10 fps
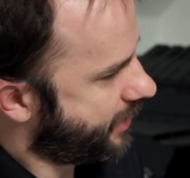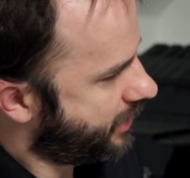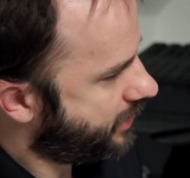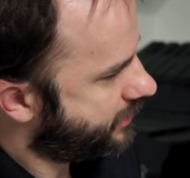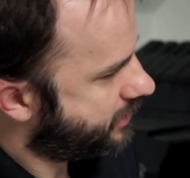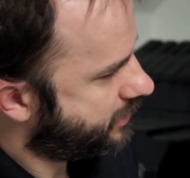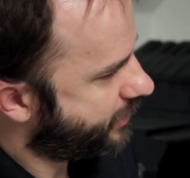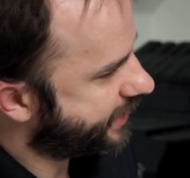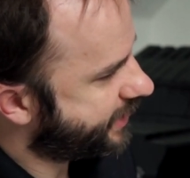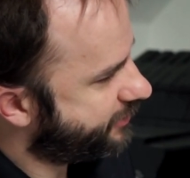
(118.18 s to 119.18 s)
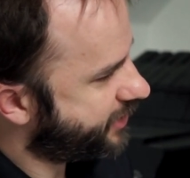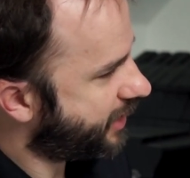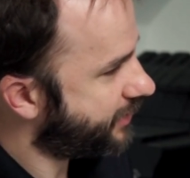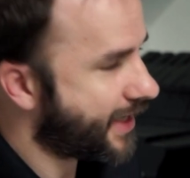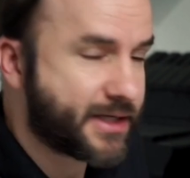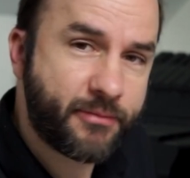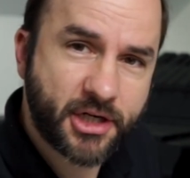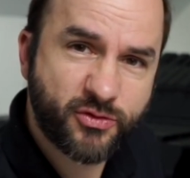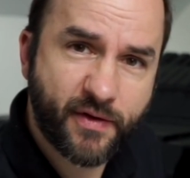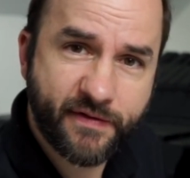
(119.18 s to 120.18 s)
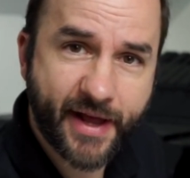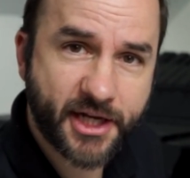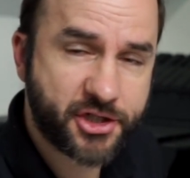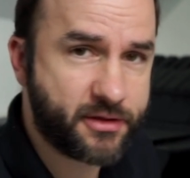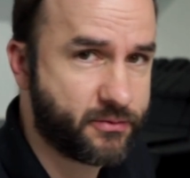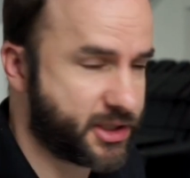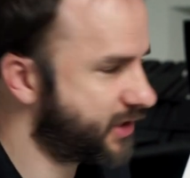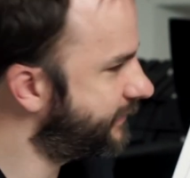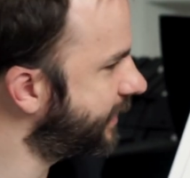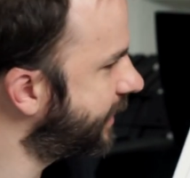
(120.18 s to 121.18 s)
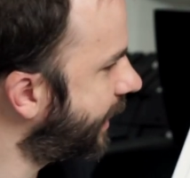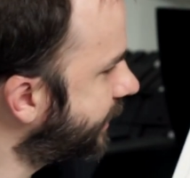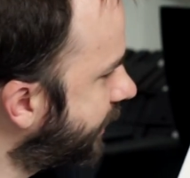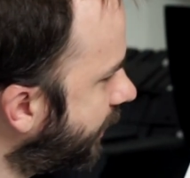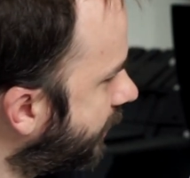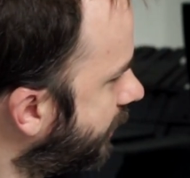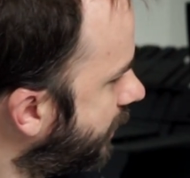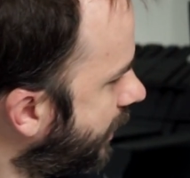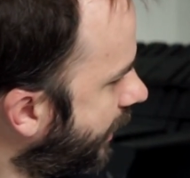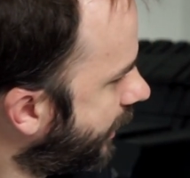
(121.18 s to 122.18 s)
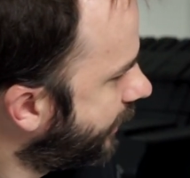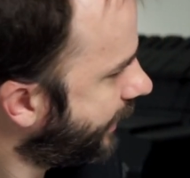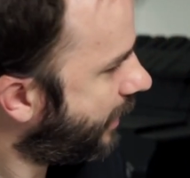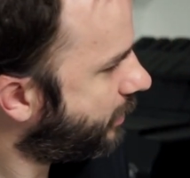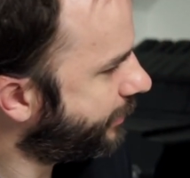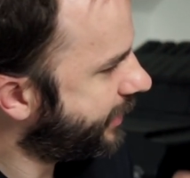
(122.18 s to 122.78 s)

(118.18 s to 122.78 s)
here, we can see we don't get as much reflection, which is fantastic. Now,